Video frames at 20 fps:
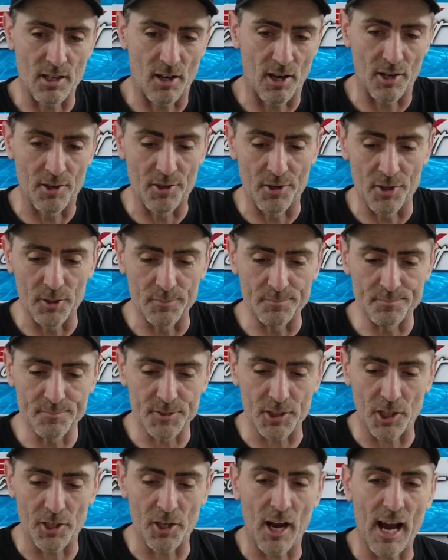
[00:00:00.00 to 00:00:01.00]
tightened
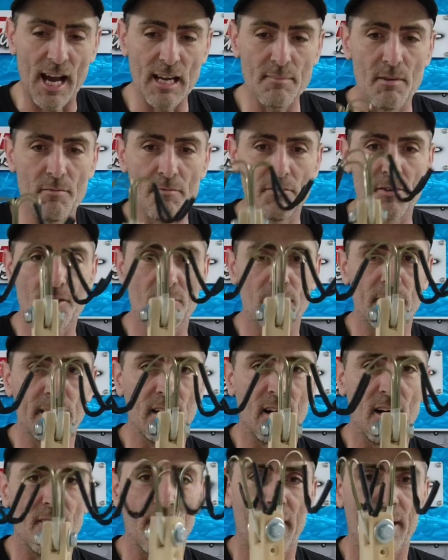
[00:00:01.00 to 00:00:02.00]
up. So you're aiming for
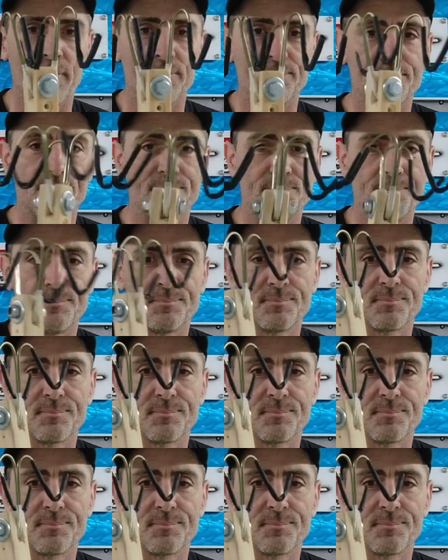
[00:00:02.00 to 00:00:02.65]
something like that.